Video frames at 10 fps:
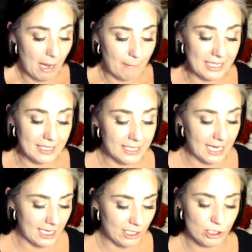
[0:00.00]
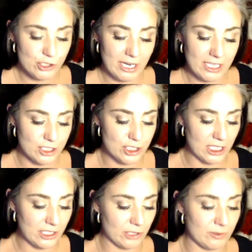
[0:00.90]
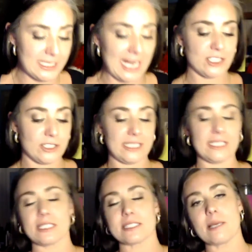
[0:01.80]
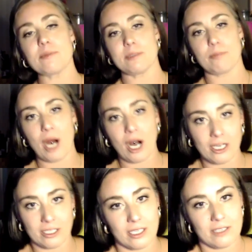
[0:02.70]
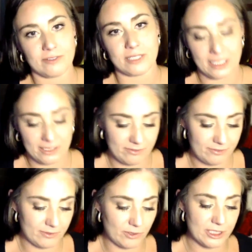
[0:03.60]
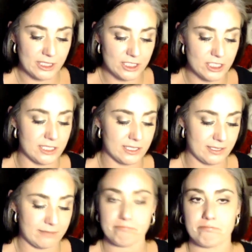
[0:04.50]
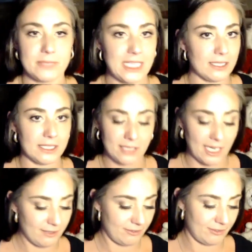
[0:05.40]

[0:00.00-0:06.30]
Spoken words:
being gay or transgender was actually an accepted part of Native or Indigenous daily life.